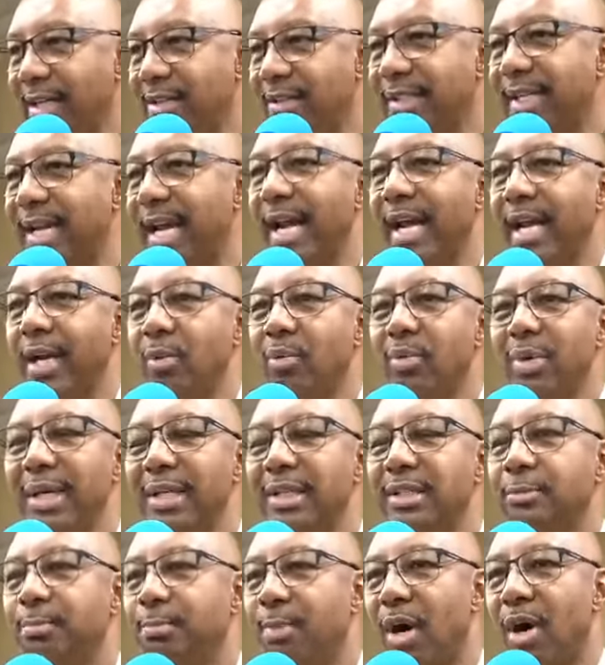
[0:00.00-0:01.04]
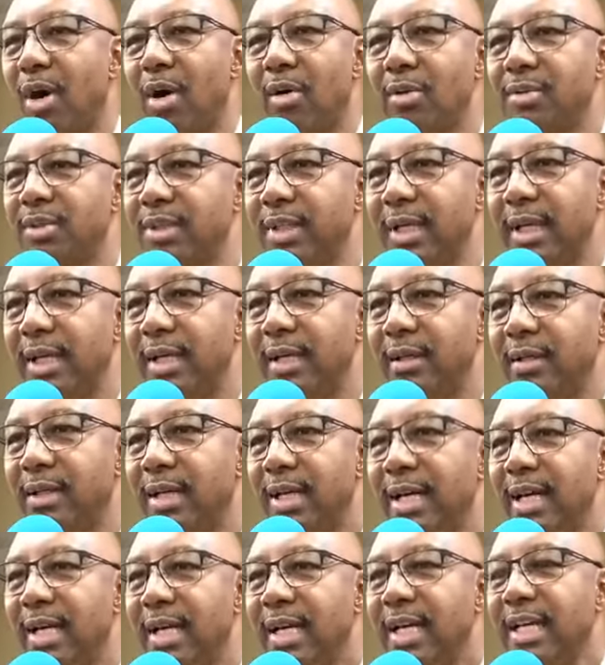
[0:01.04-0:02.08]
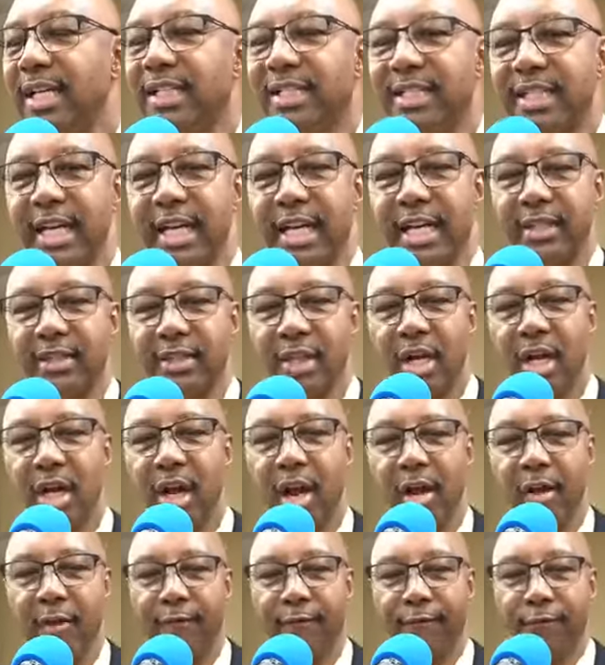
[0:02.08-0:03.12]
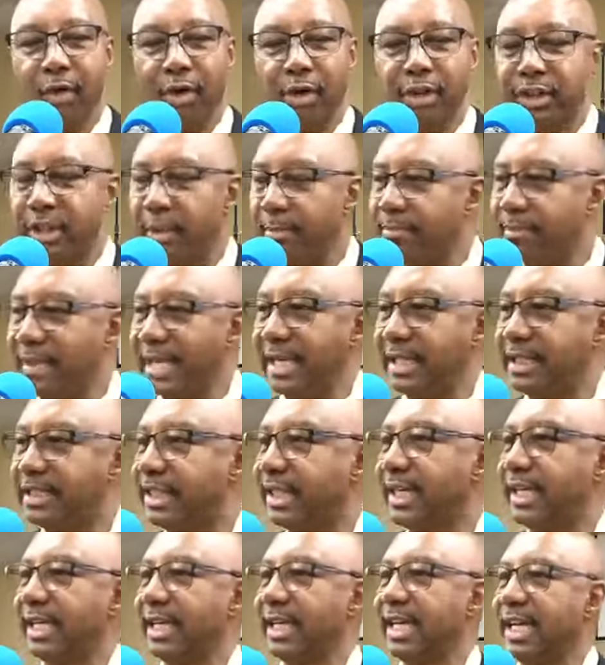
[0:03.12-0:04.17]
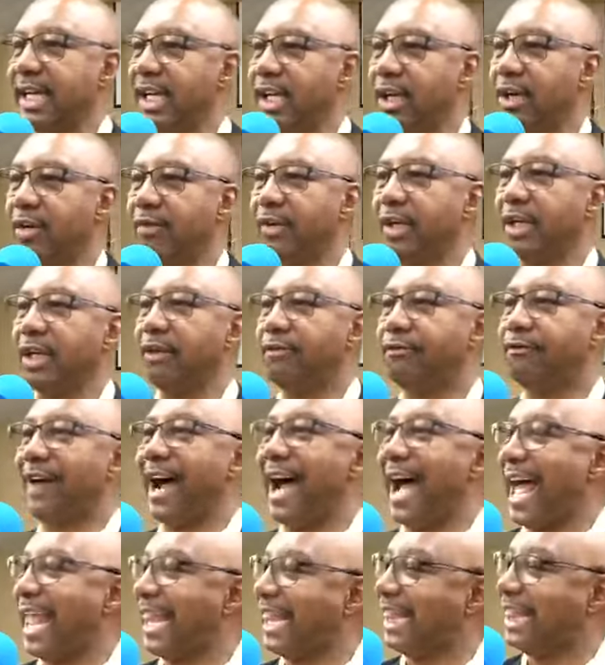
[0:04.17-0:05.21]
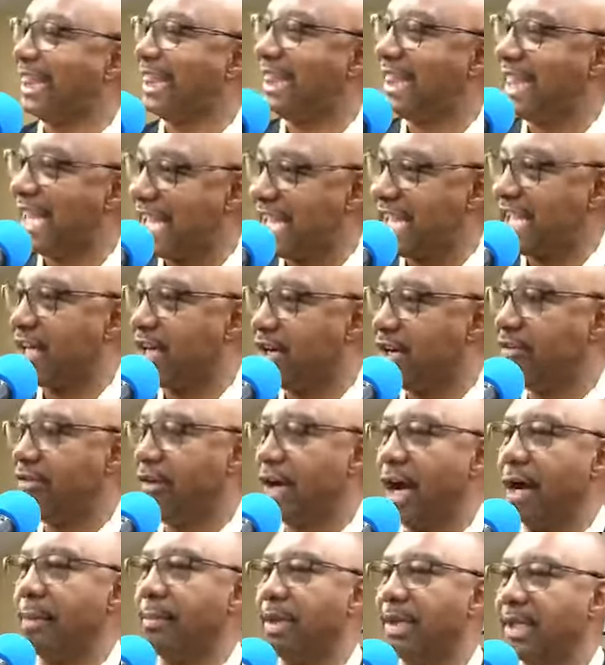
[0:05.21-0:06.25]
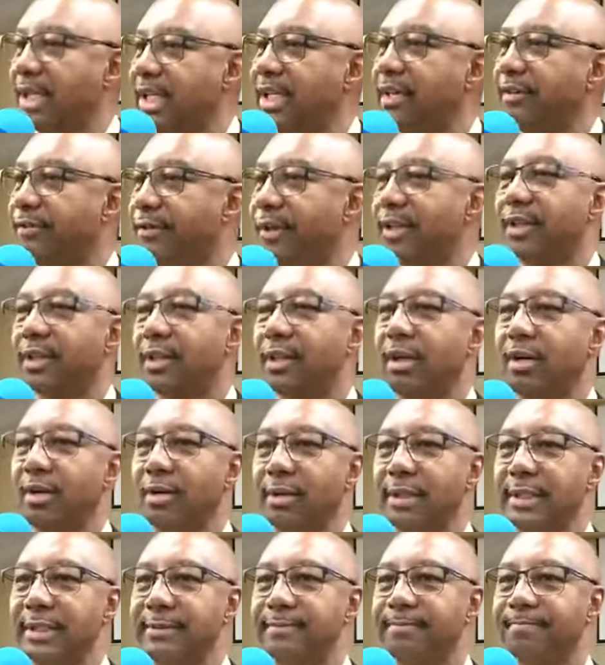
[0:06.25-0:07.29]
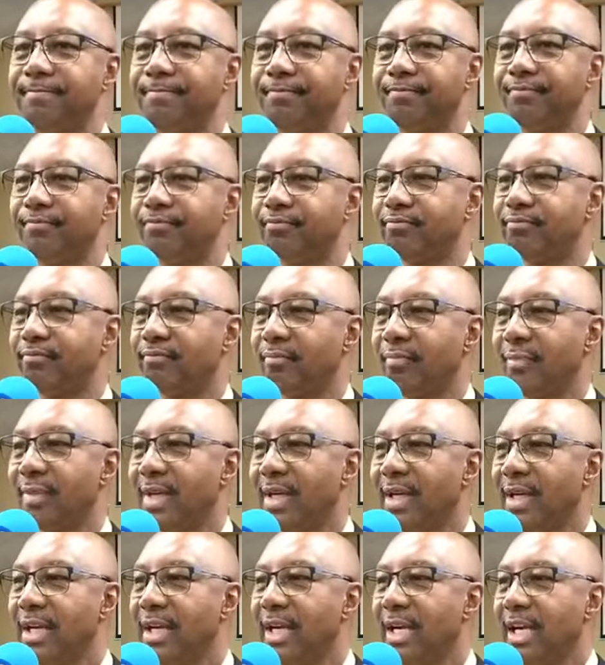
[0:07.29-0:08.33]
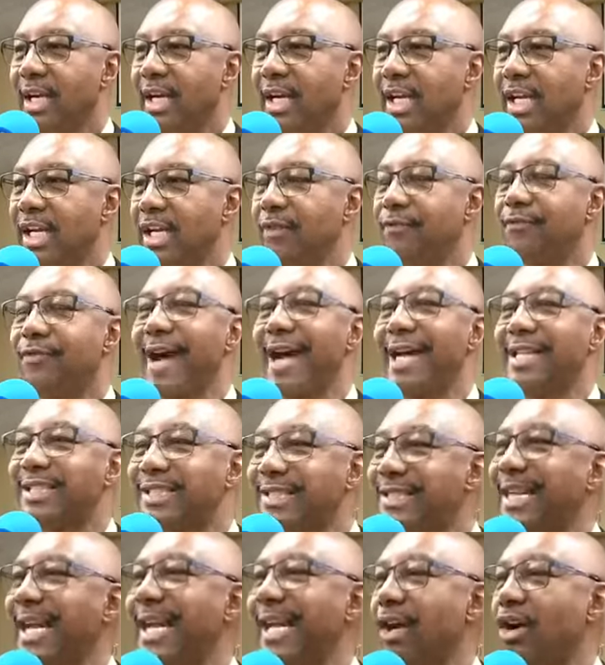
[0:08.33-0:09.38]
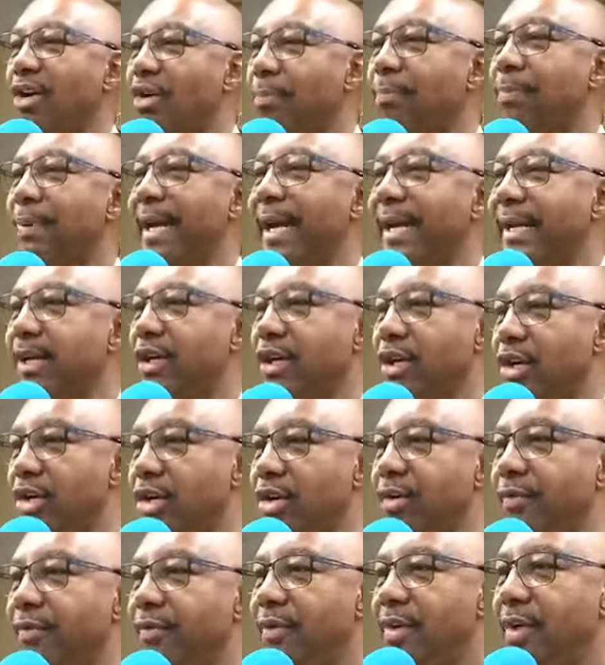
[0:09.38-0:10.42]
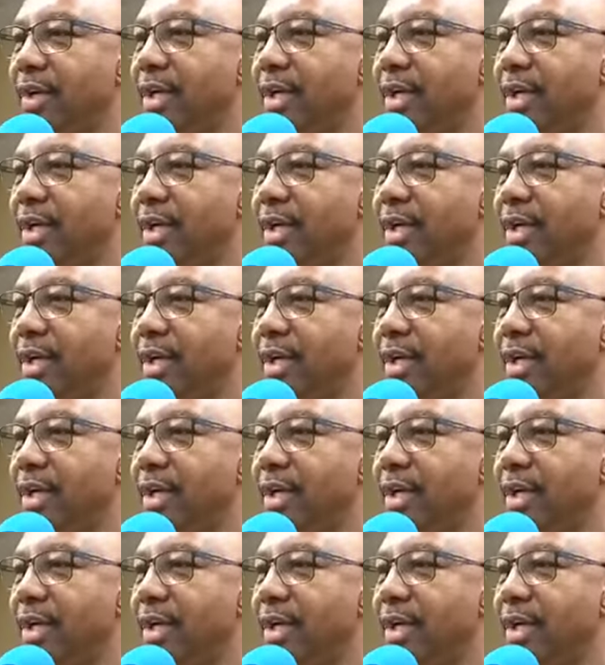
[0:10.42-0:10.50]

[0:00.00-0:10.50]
is gain. What is Paul saying? He says, For to me to live, if I live, I'm going to live for the Lord. If I stay on planet Earth,